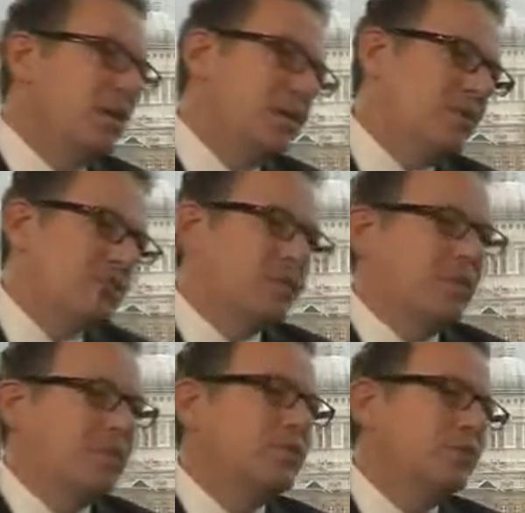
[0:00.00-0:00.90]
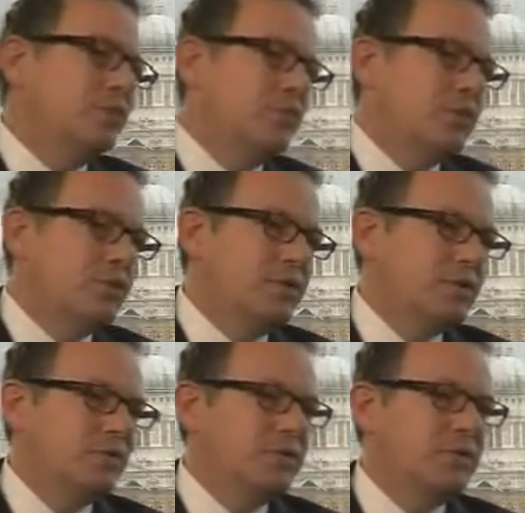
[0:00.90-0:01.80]
how much, how much of the operations
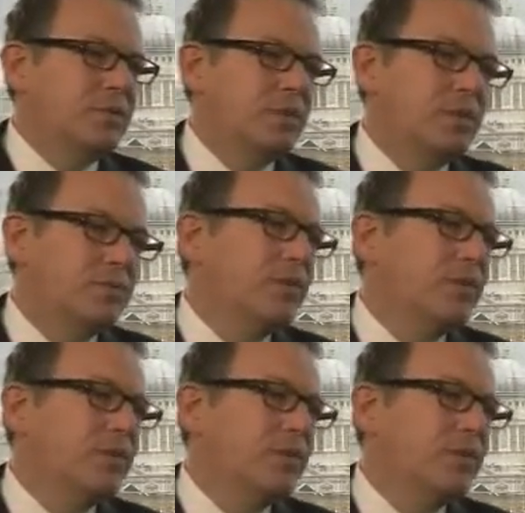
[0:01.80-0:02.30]
they want to, to mm-hmm.